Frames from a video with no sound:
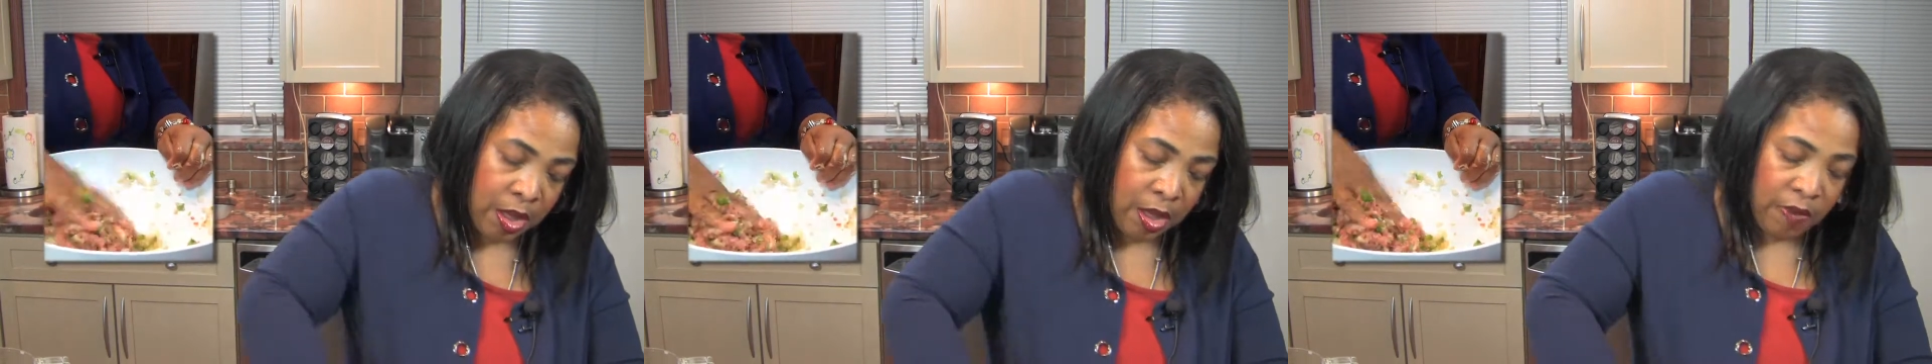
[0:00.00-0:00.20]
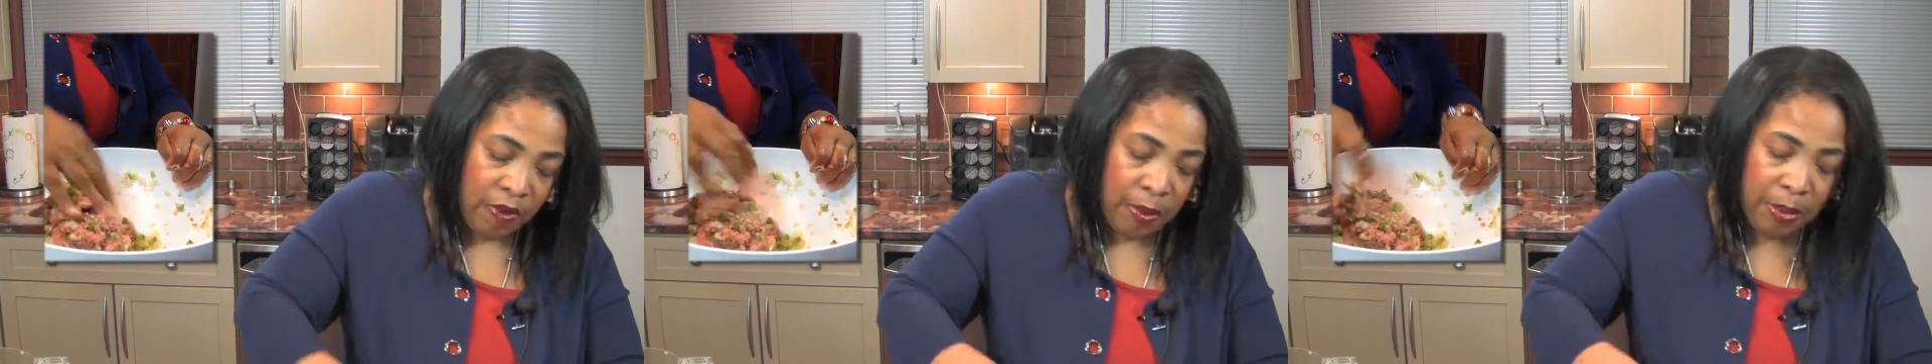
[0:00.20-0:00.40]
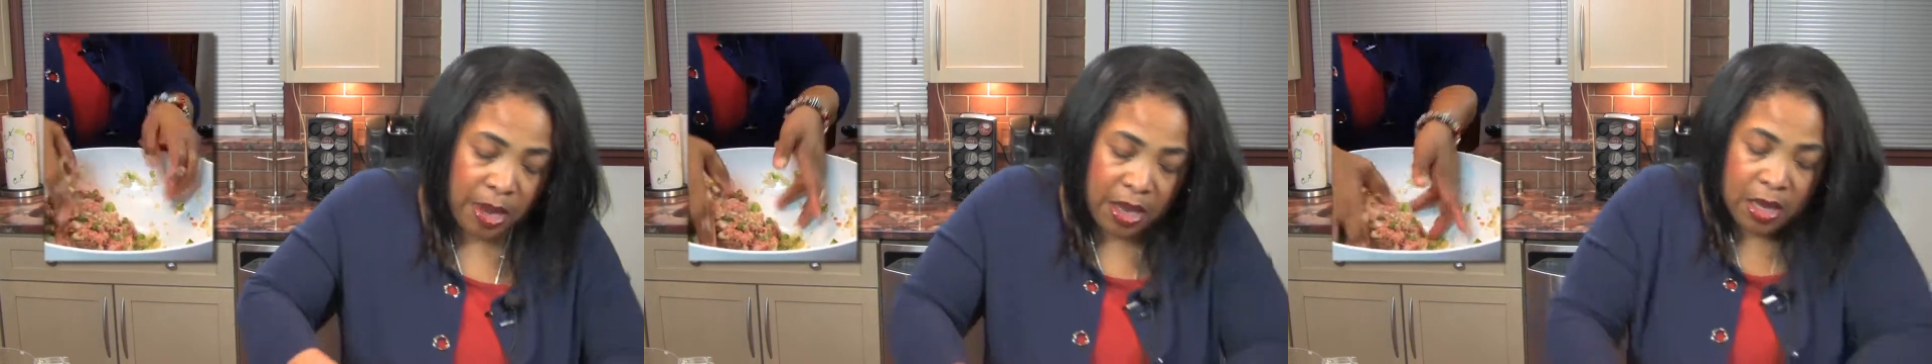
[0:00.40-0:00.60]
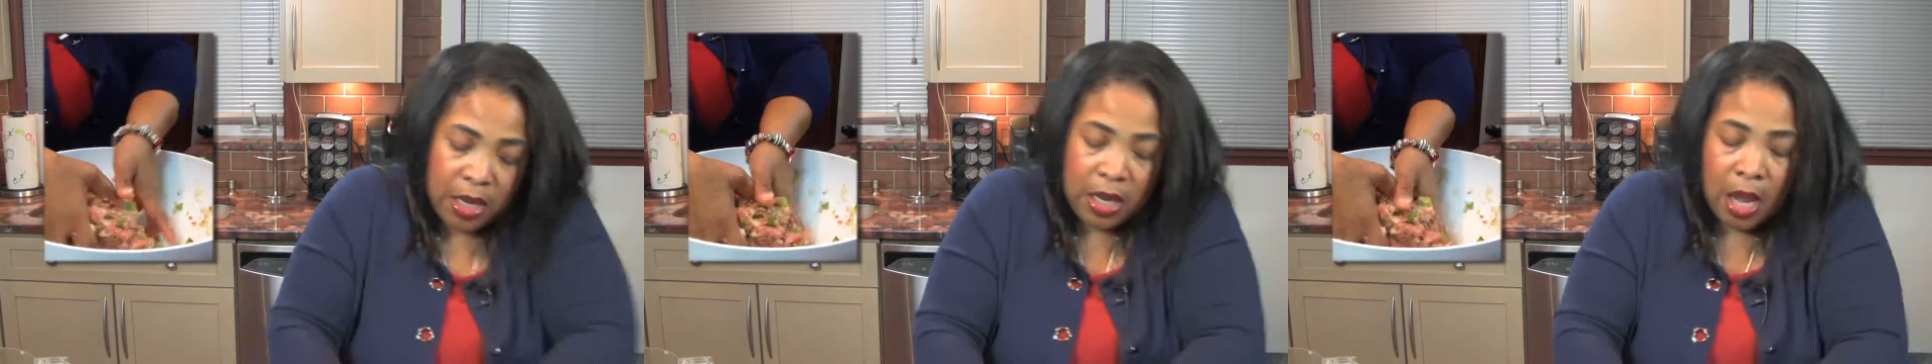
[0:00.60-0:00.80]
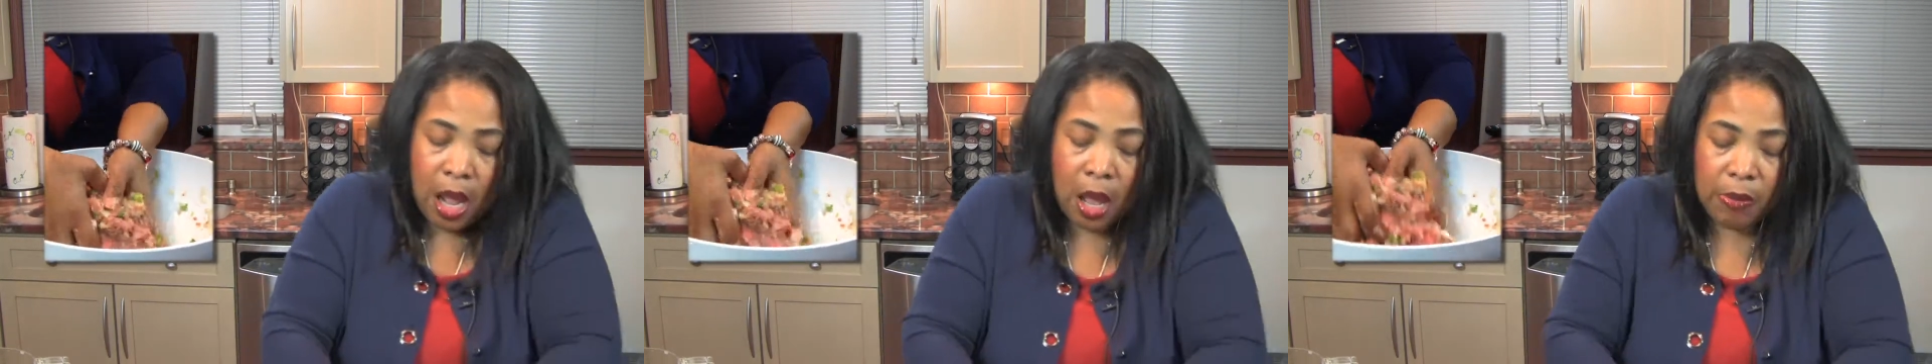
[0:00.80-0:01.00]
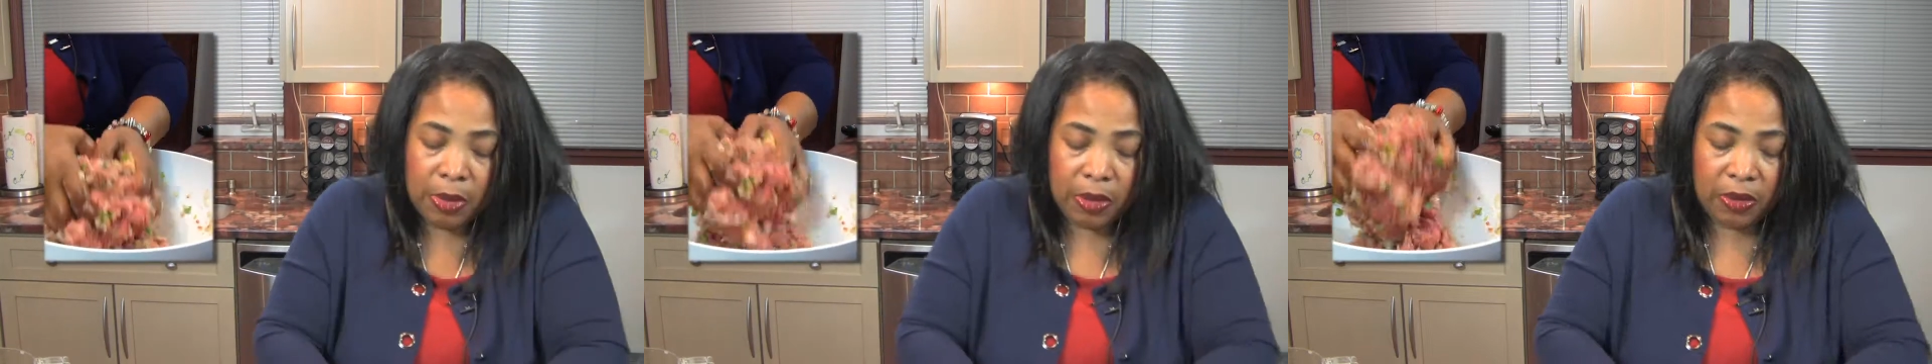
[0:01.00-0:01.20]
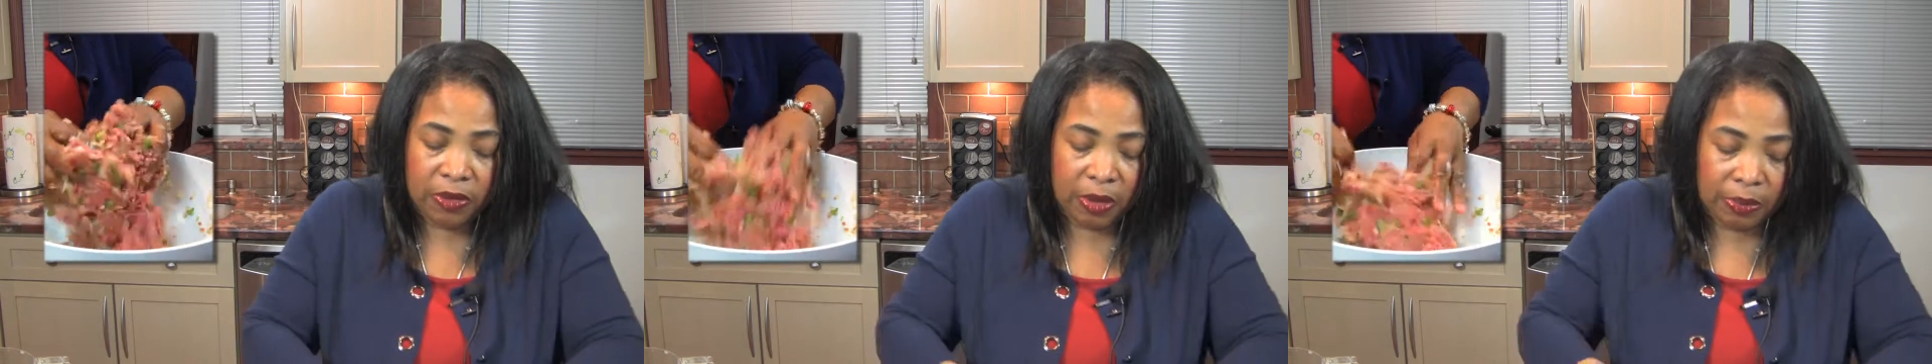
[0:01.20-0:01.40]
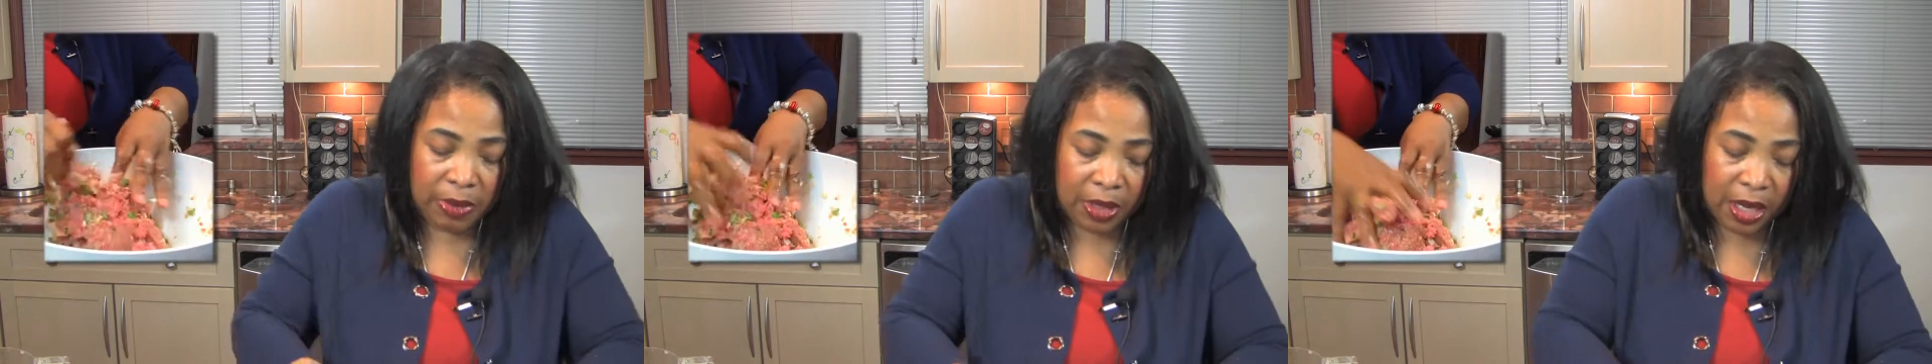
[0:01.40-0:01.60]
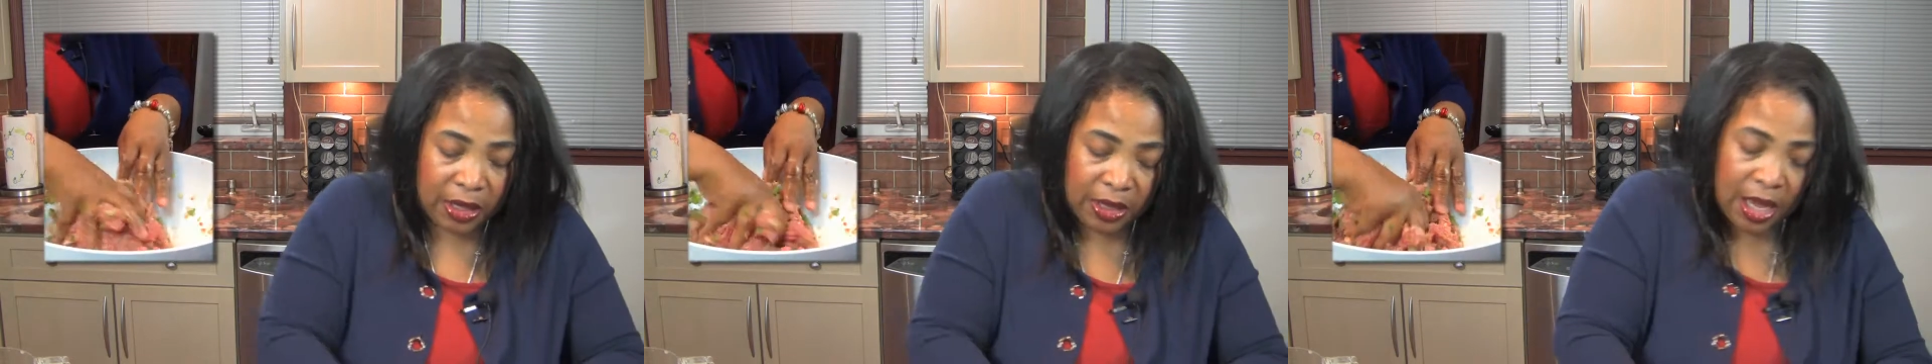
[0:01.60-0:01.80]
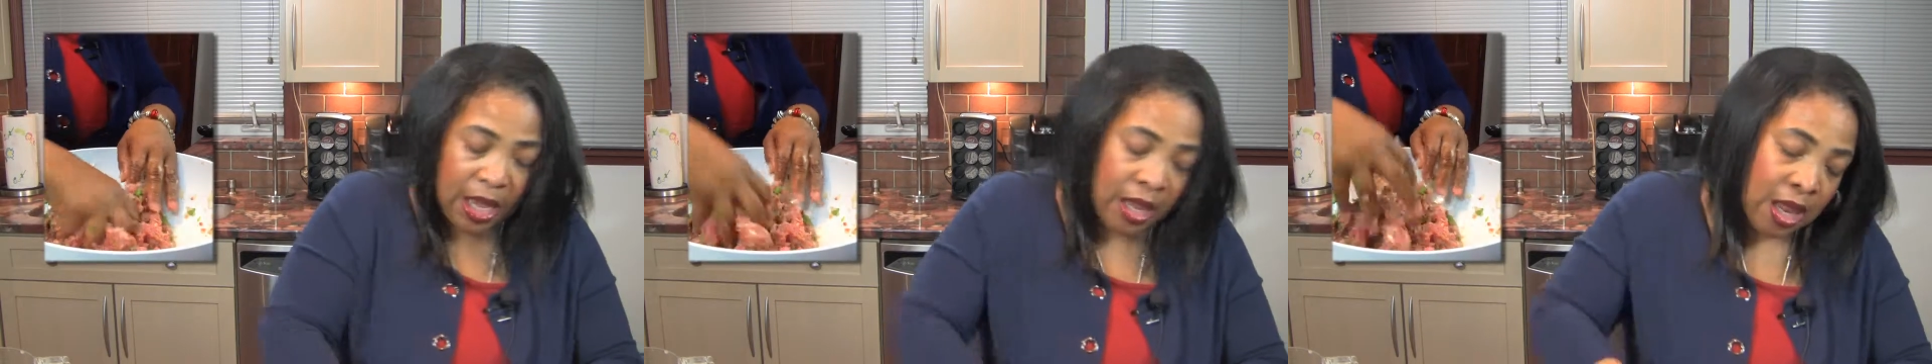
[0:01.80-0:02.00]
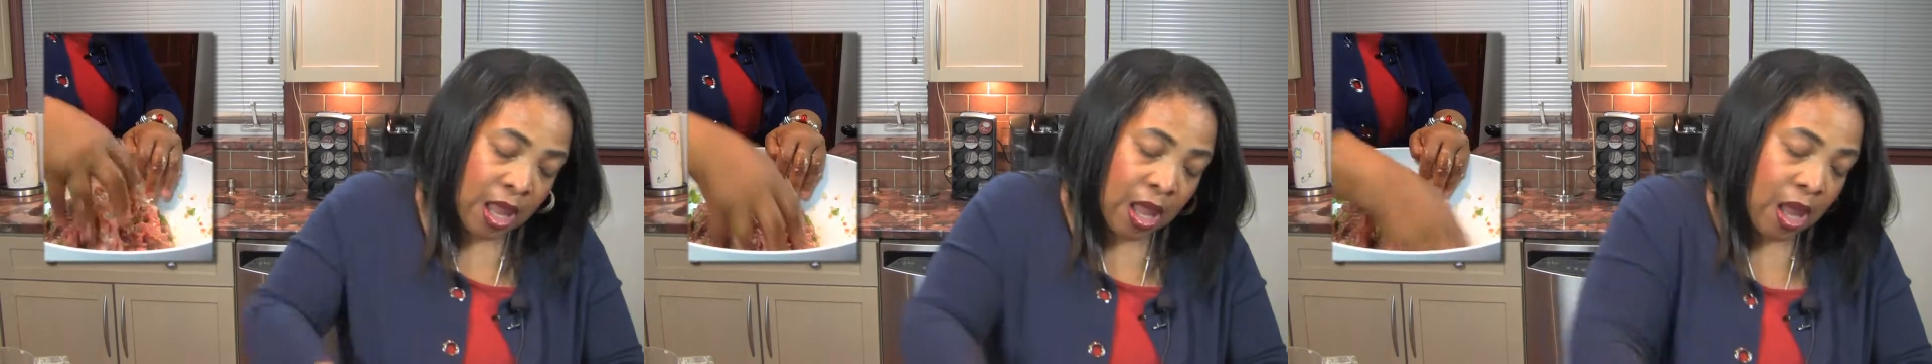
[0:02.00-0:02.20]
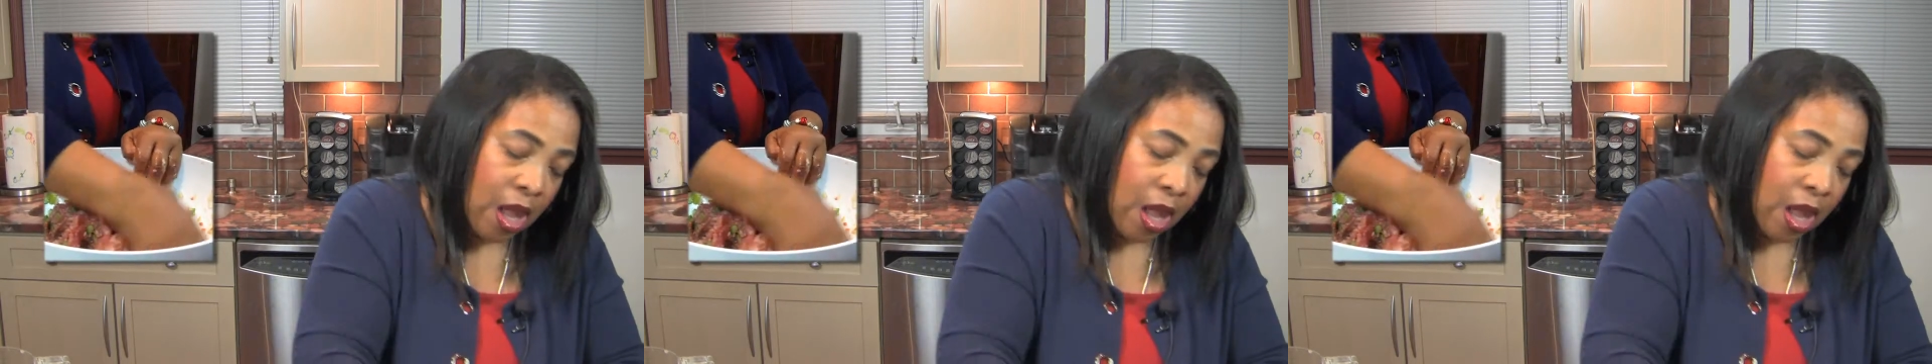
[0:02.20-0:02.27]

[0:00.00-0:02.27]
If I'm making an omelet or something like that,